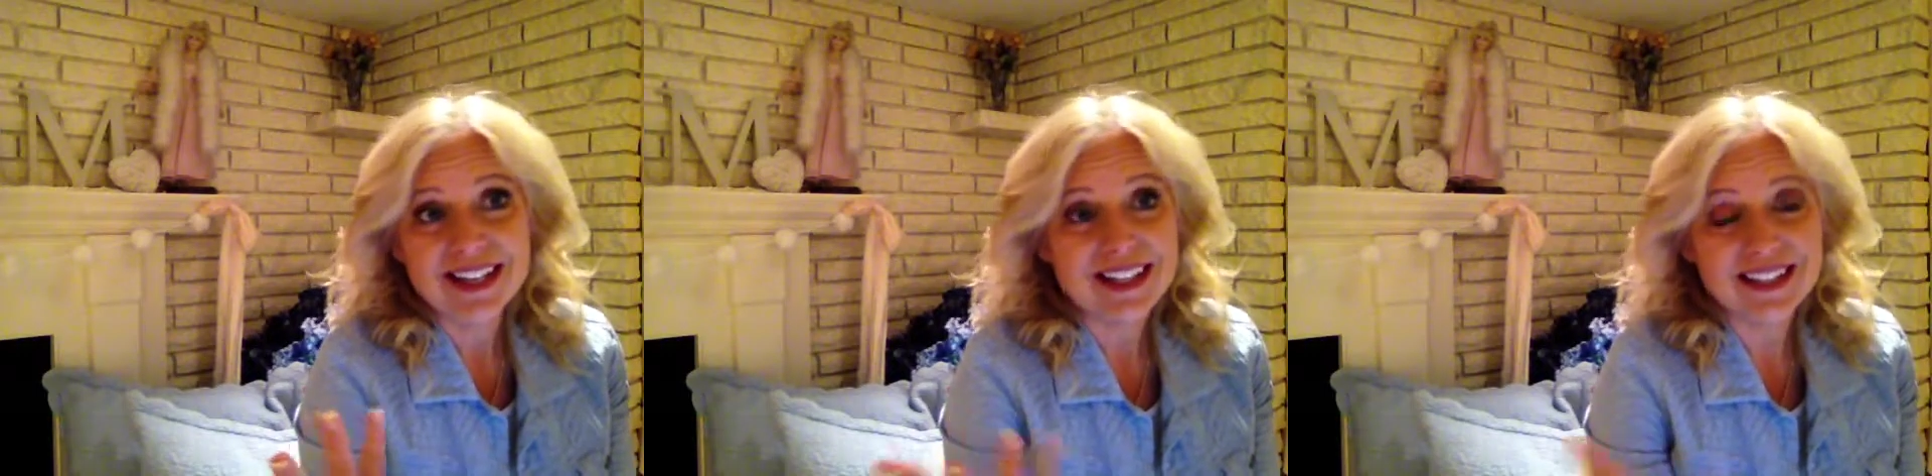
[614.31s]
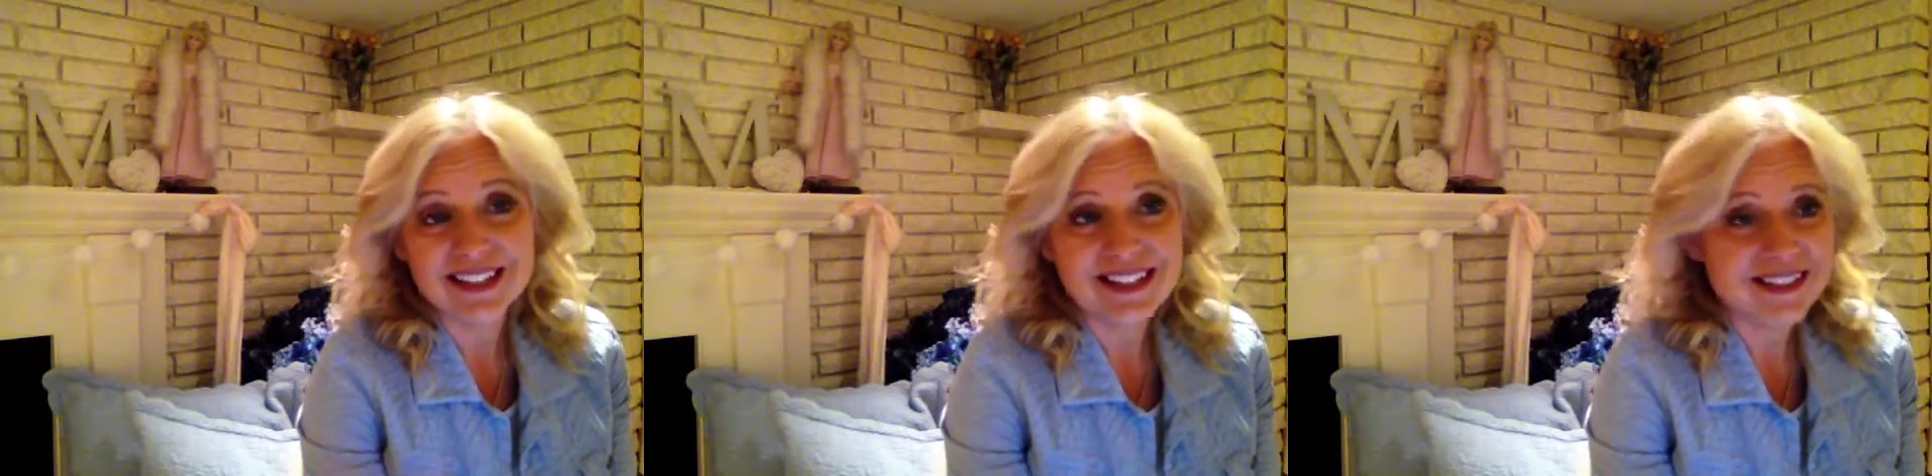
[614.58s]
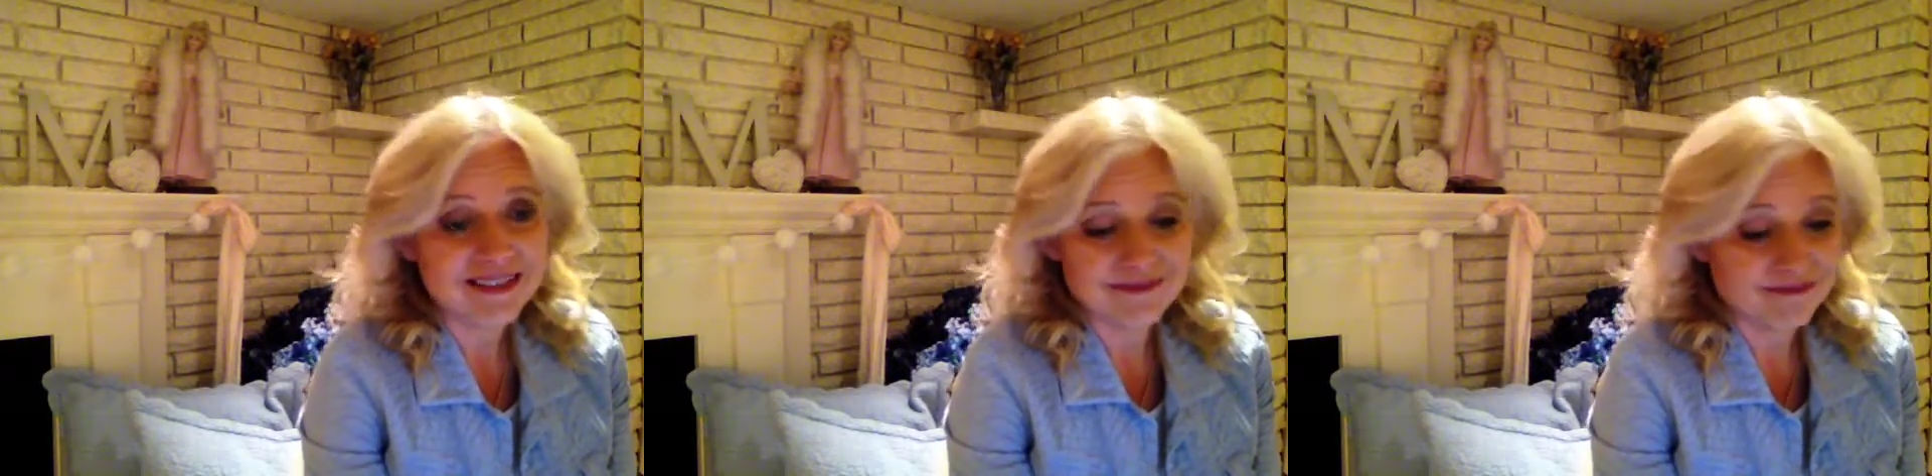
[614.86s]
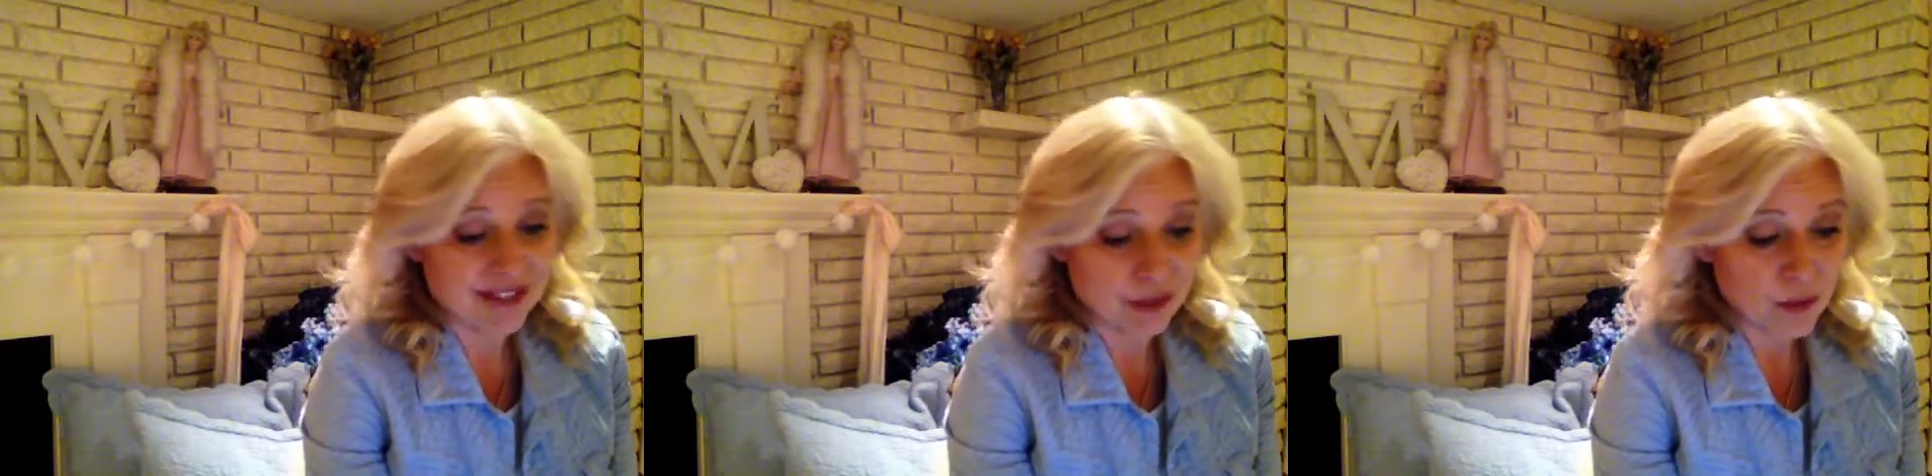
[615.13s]
is
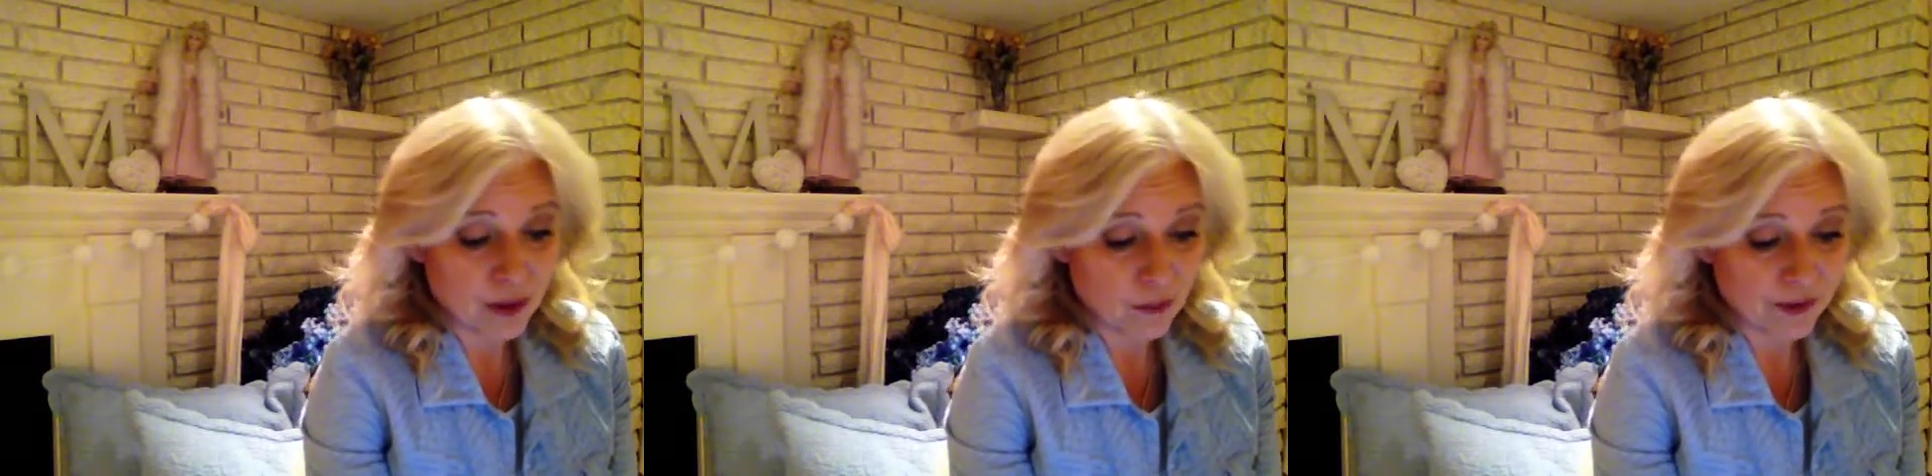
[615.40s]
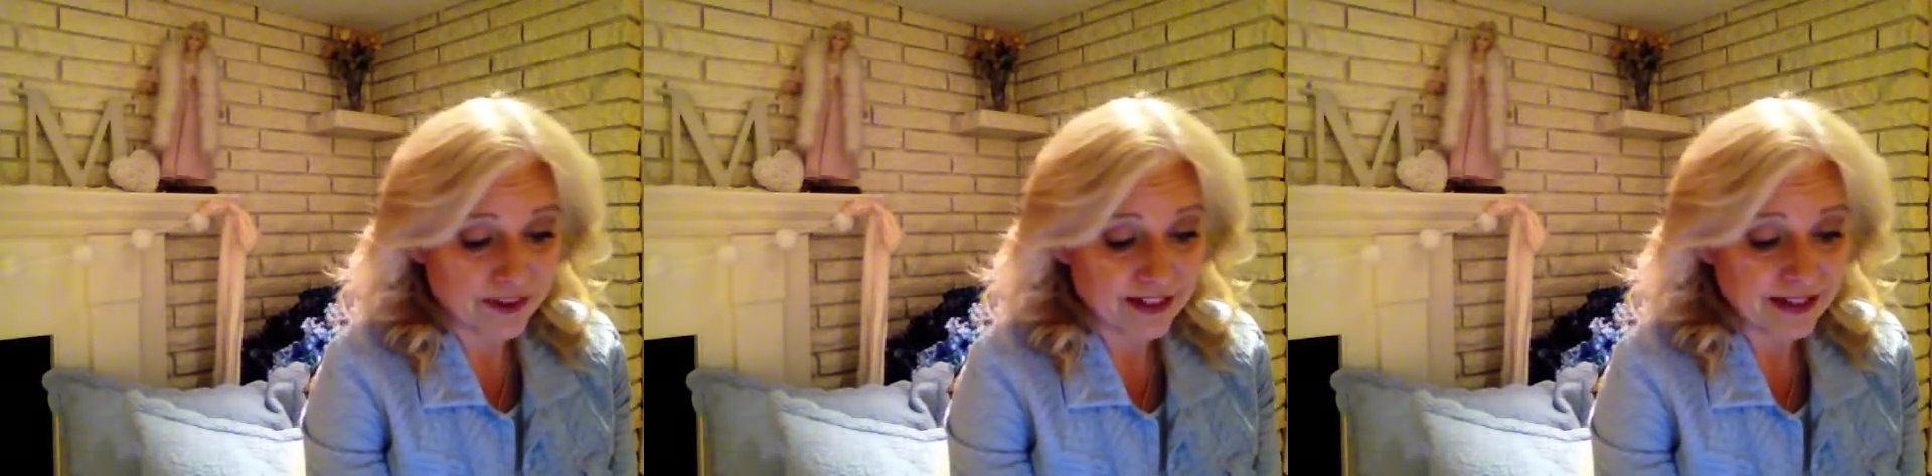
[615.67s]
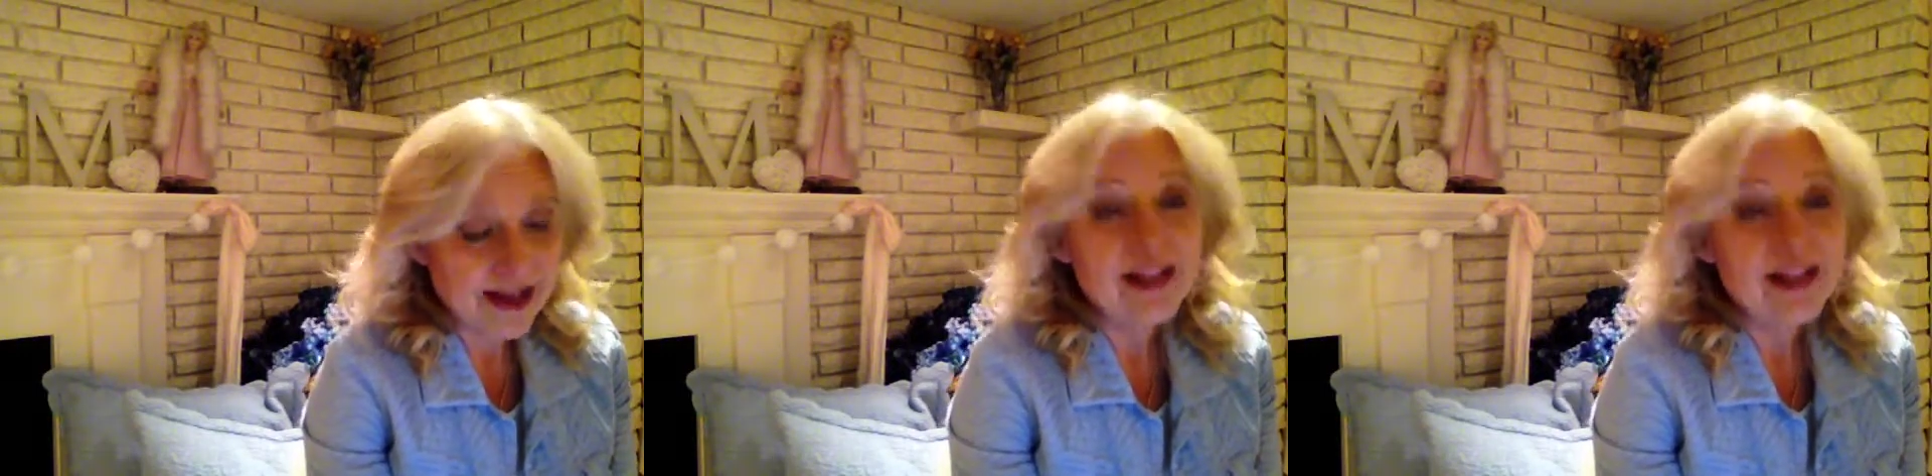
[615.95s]
well worth it.